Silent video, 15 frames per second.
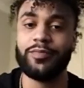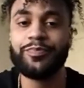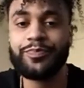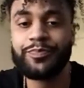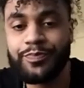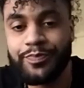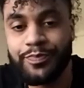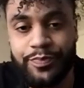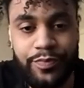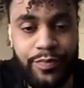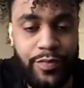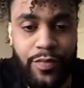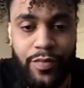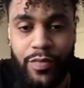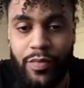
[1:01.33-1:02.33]
just part of the game.
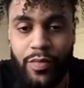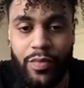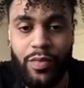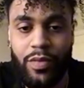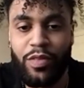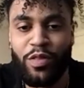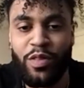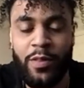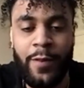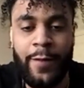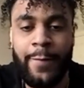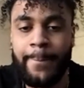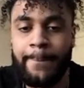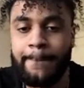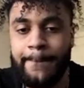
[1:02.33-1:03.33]
And
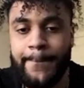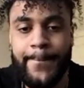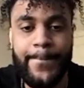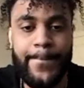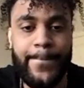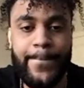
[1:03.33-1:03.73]
yeah,